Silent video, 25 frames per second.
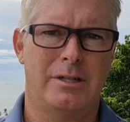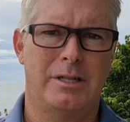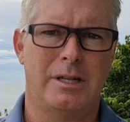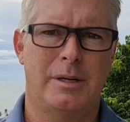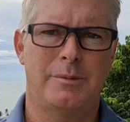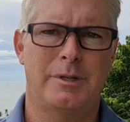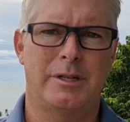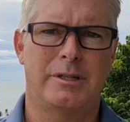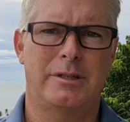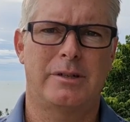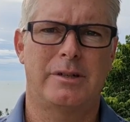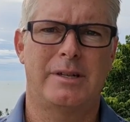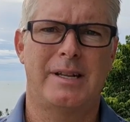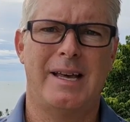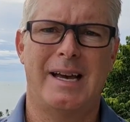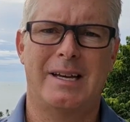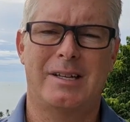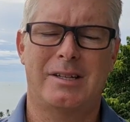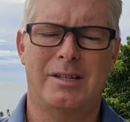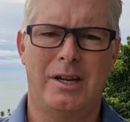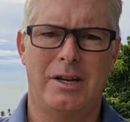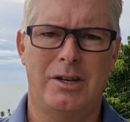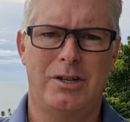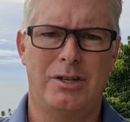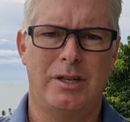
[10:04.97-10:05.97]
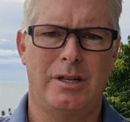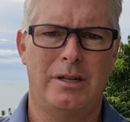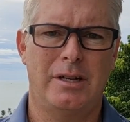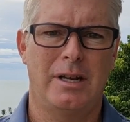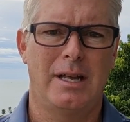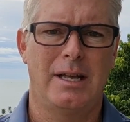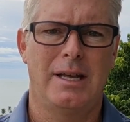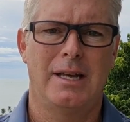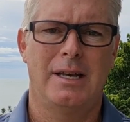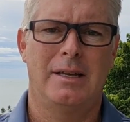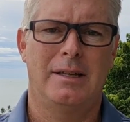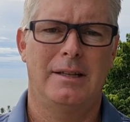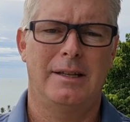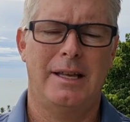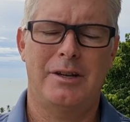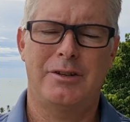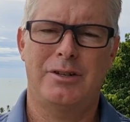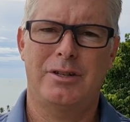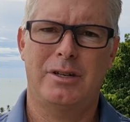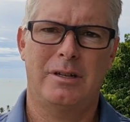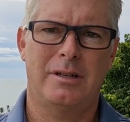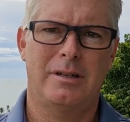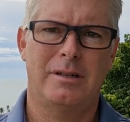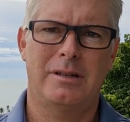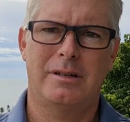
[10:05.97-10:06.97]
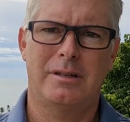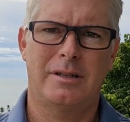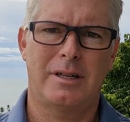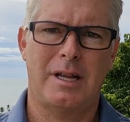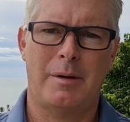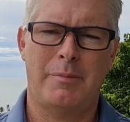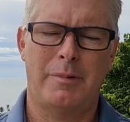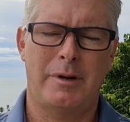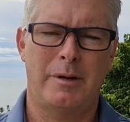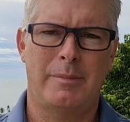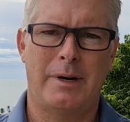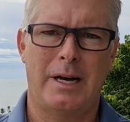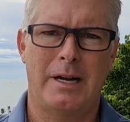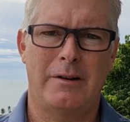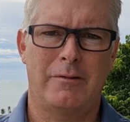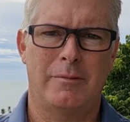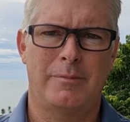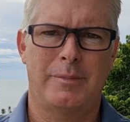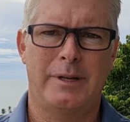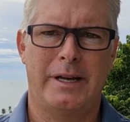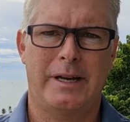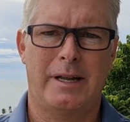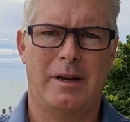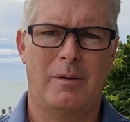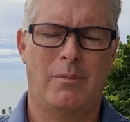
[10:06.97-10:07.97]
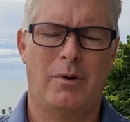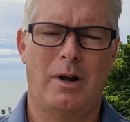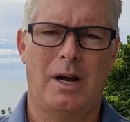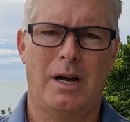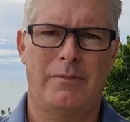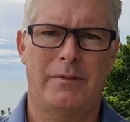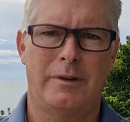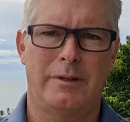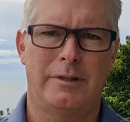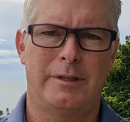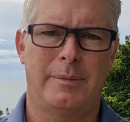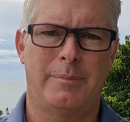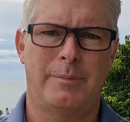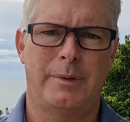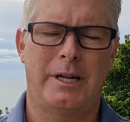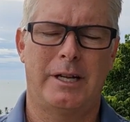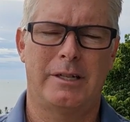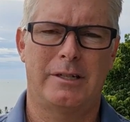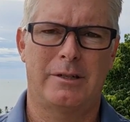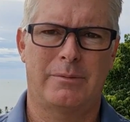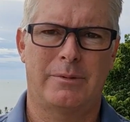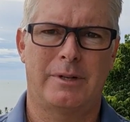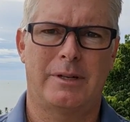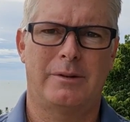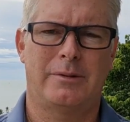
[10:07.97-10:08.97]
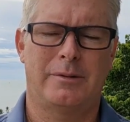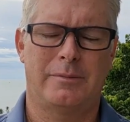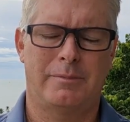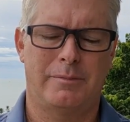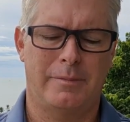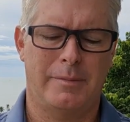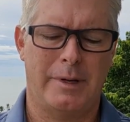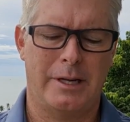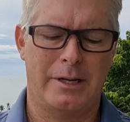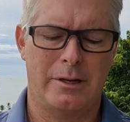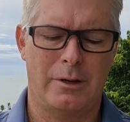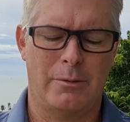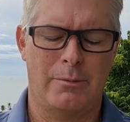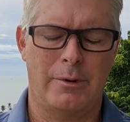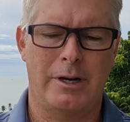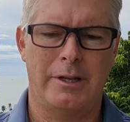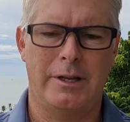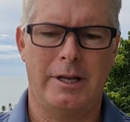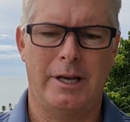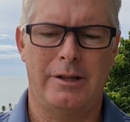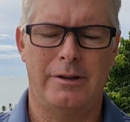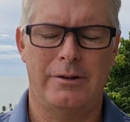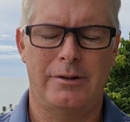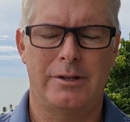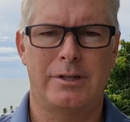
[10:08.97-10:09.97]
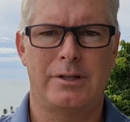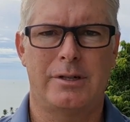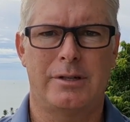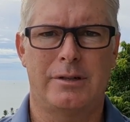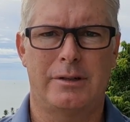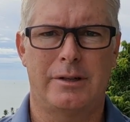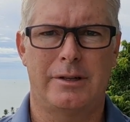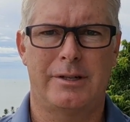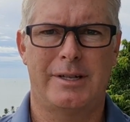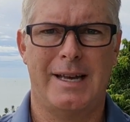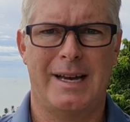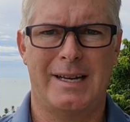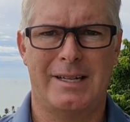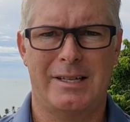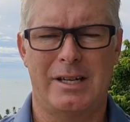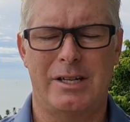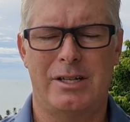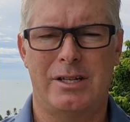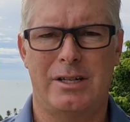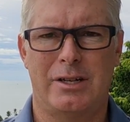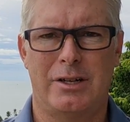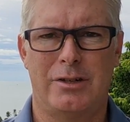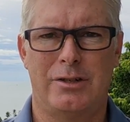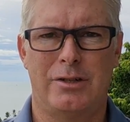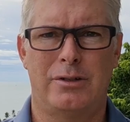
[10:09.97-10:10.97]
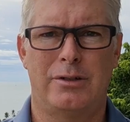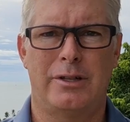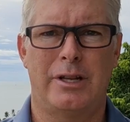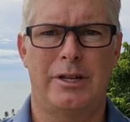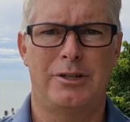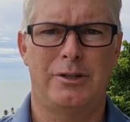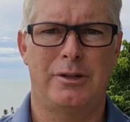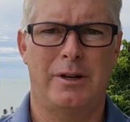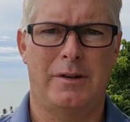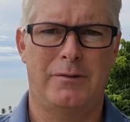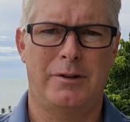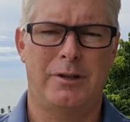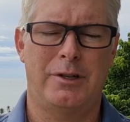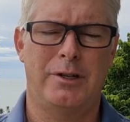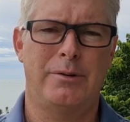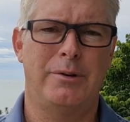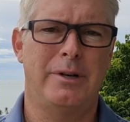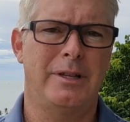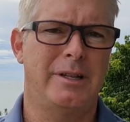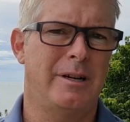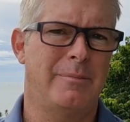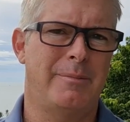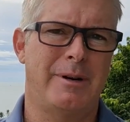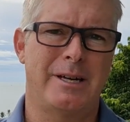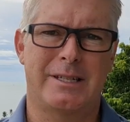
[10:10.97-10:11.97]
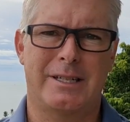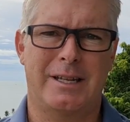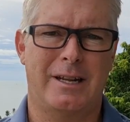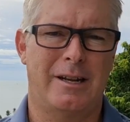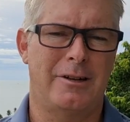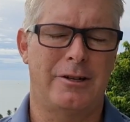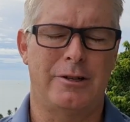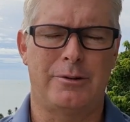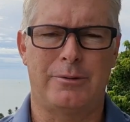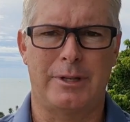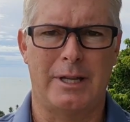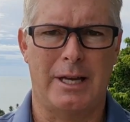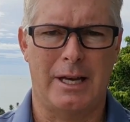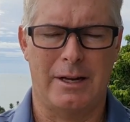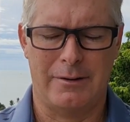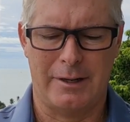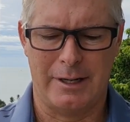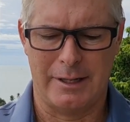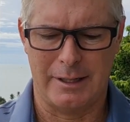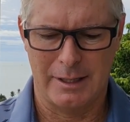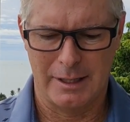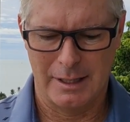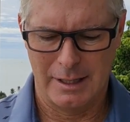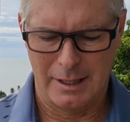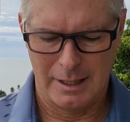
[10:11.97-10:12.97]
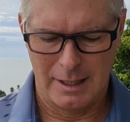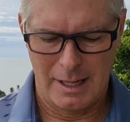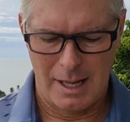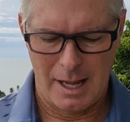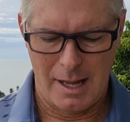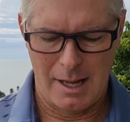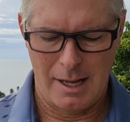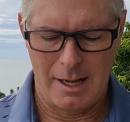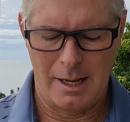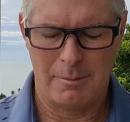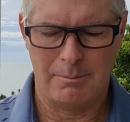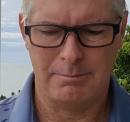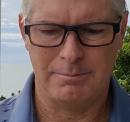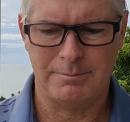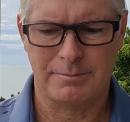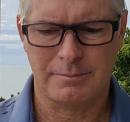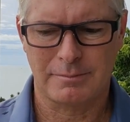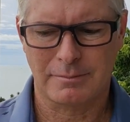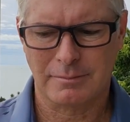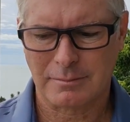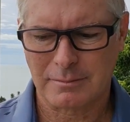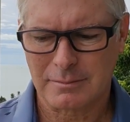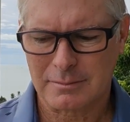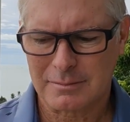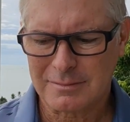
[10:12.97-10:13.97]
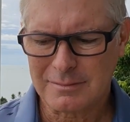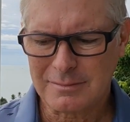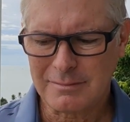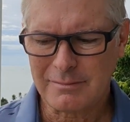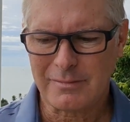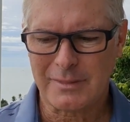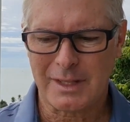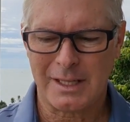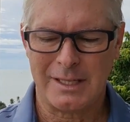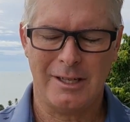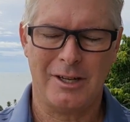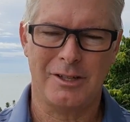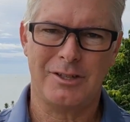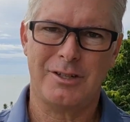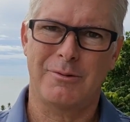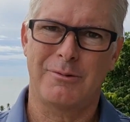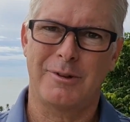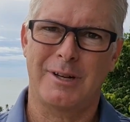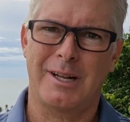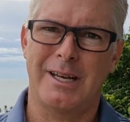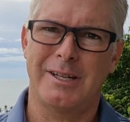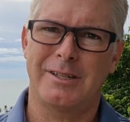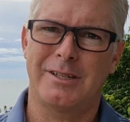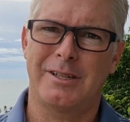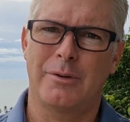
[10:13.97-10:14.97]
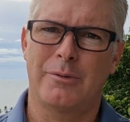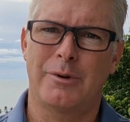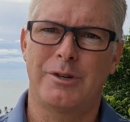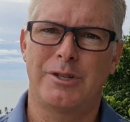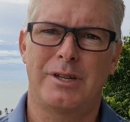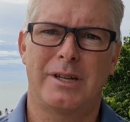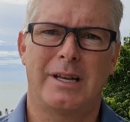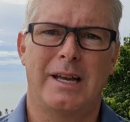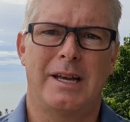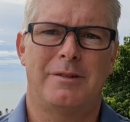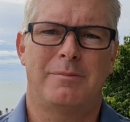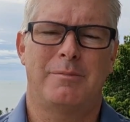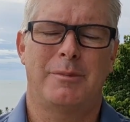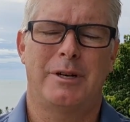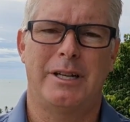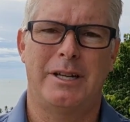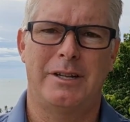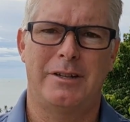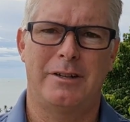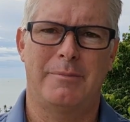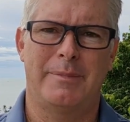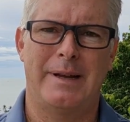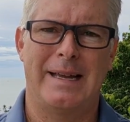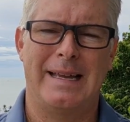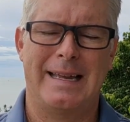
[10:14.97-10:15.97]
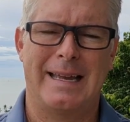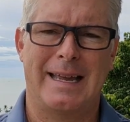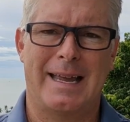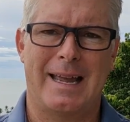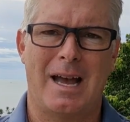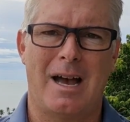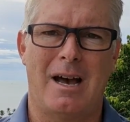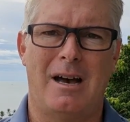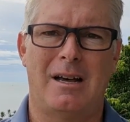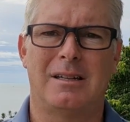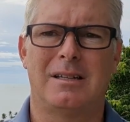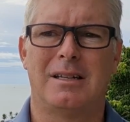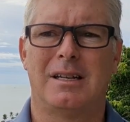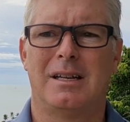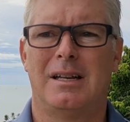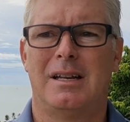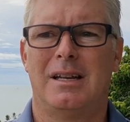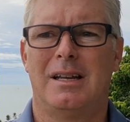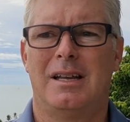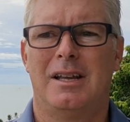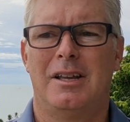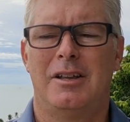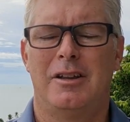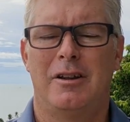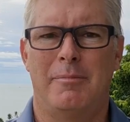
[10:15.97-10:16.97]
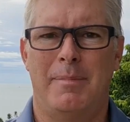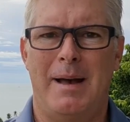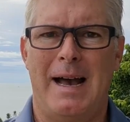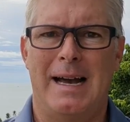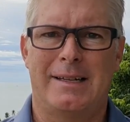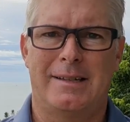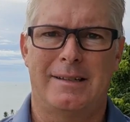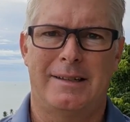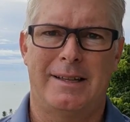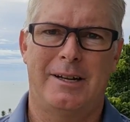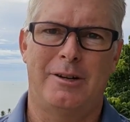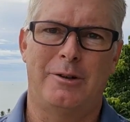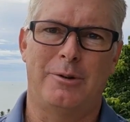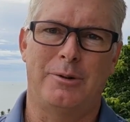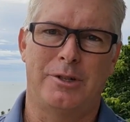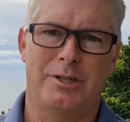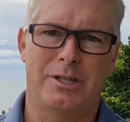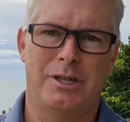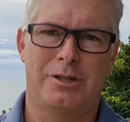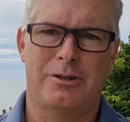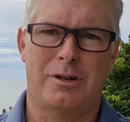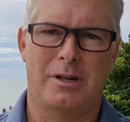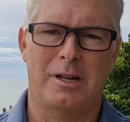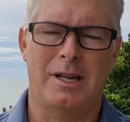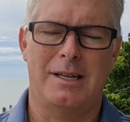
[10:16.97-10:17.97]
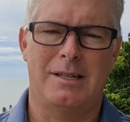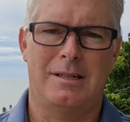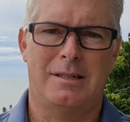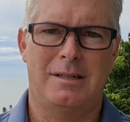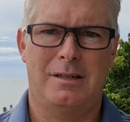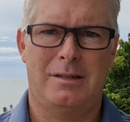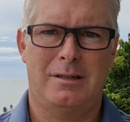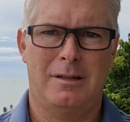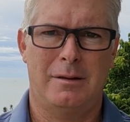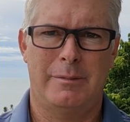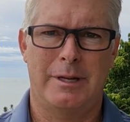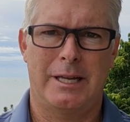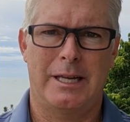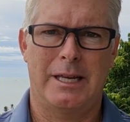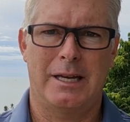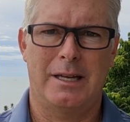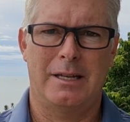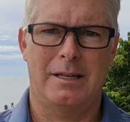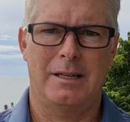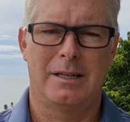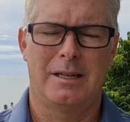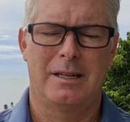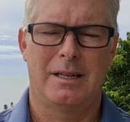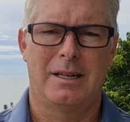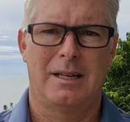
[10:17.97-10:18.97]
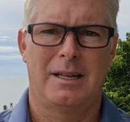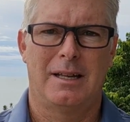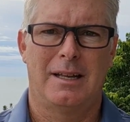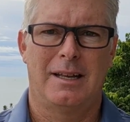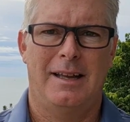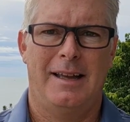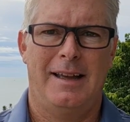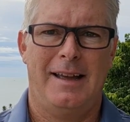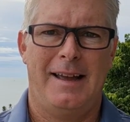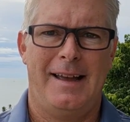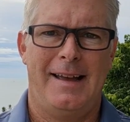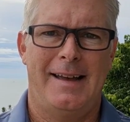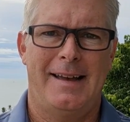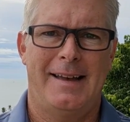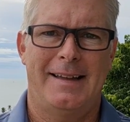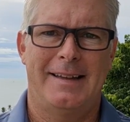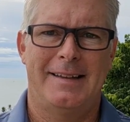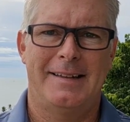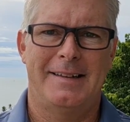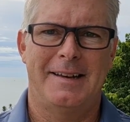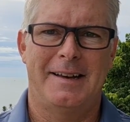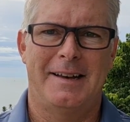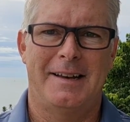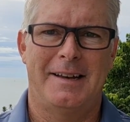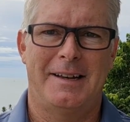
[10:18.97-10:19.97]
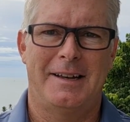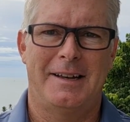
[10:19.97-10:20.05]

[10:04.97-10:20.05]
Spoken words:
are subject to taxation, and that shouldn't stop anybody from taking a profit. But I just want to make you aware that there's the taxation issue that you have to deal with. Everybody's got to deal with that, right? You also realize that once you get money in your bank account, you're back to that whole centralized system again. And